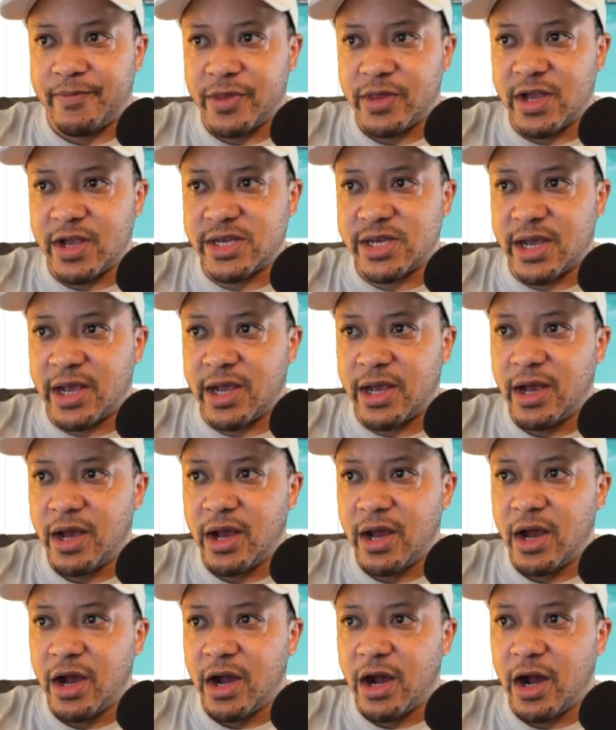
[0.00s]
They say,
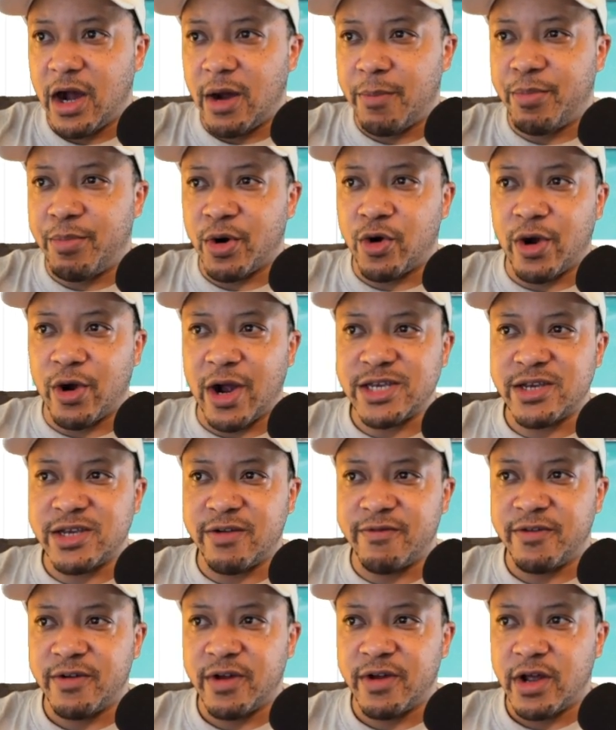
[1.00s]
a
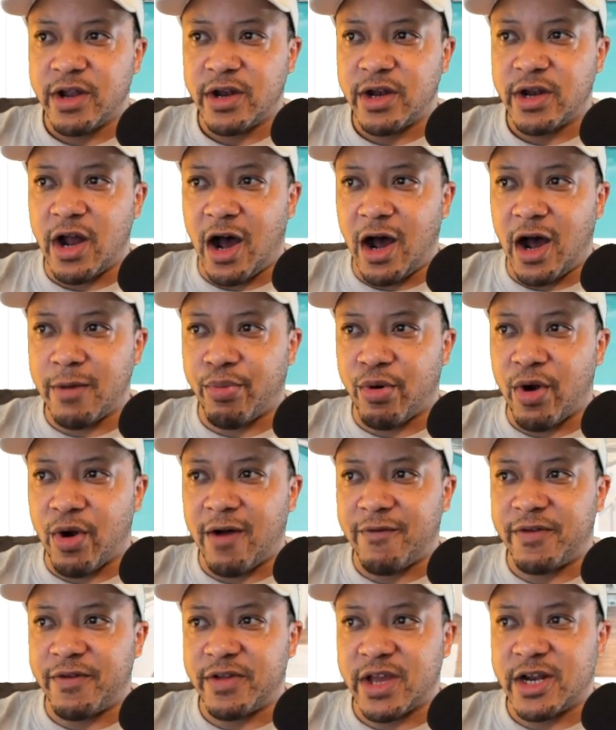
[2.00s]
progressive
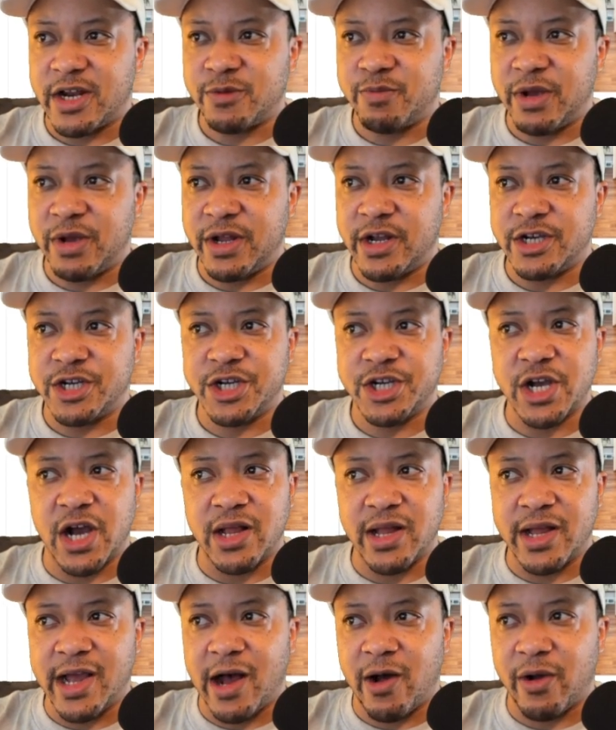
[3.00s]
nonprofit that has been
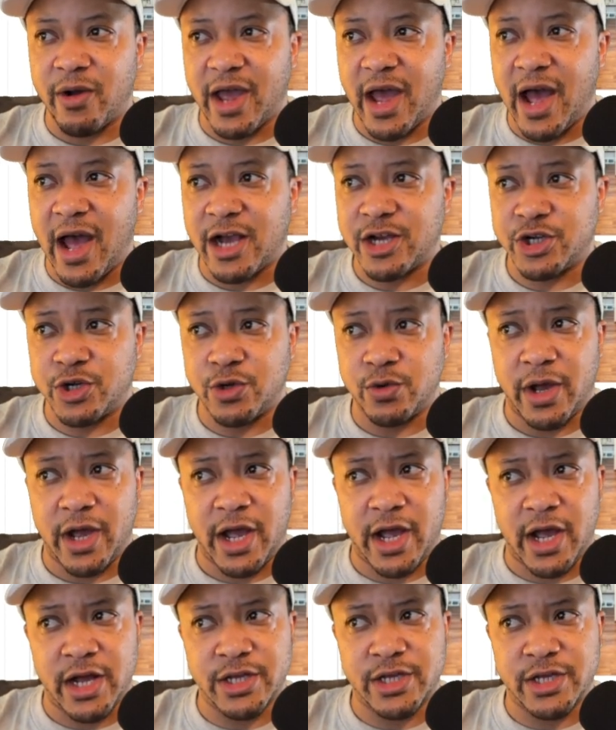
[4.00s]
shelling out cash to
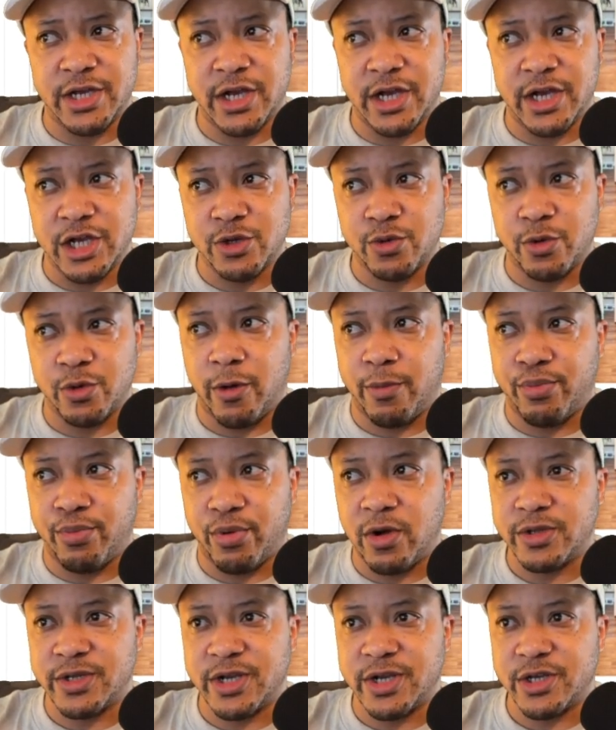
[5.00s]
anti-Israel
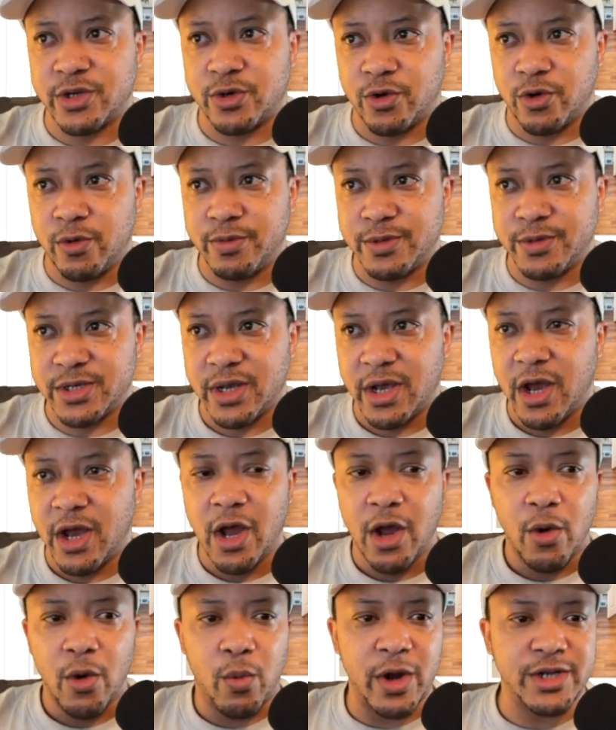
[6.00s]
protest groups,
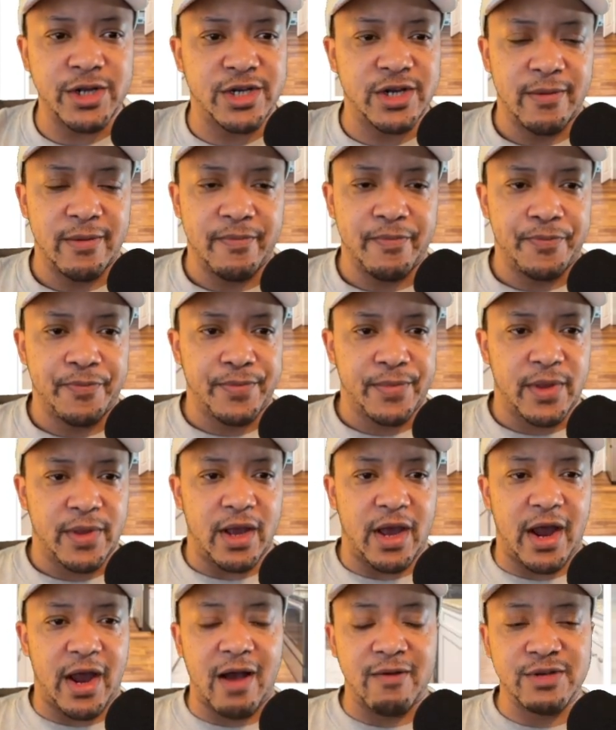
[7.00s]
which,
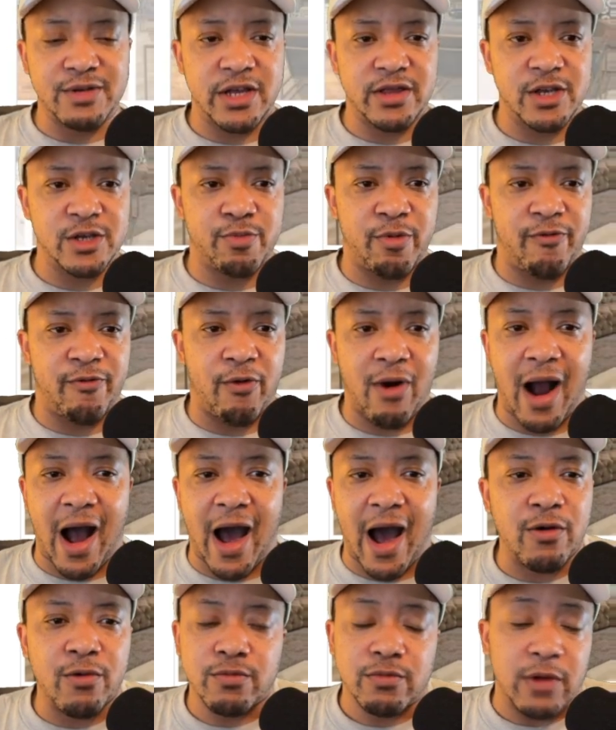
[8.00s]
and I've said this before,
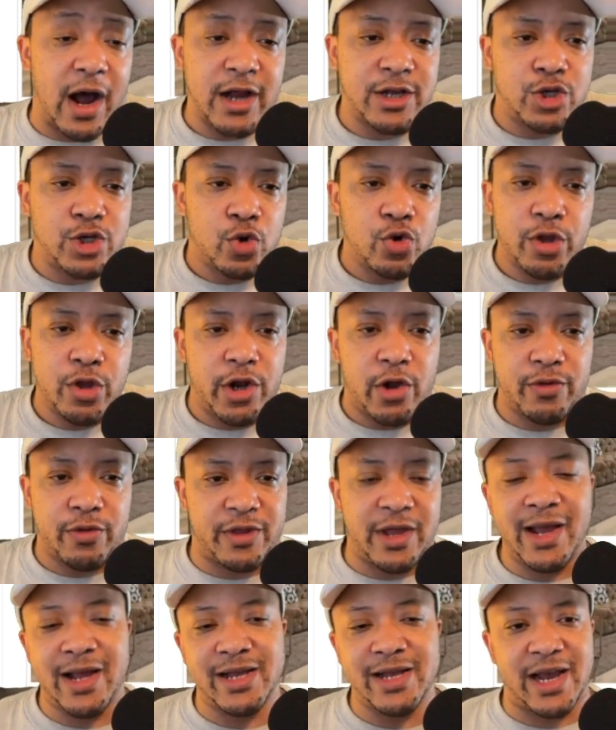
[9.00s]
I truly don't
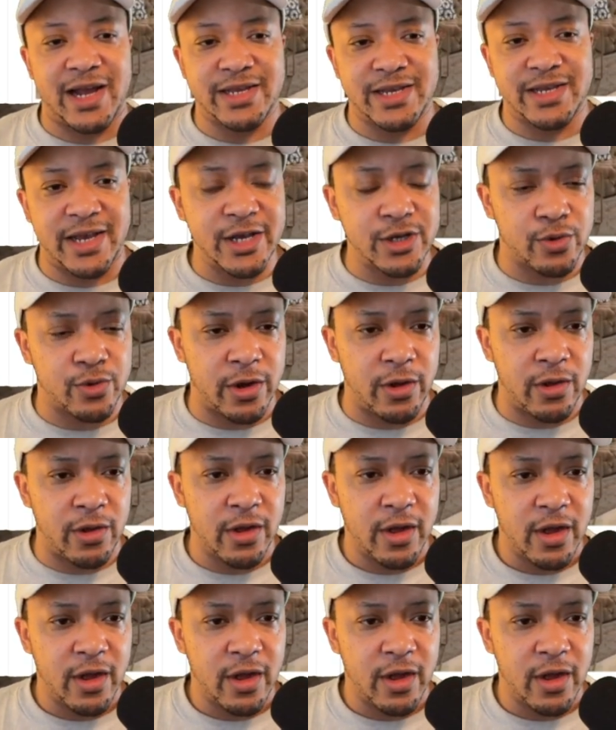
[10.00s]
think it's anti-Israel.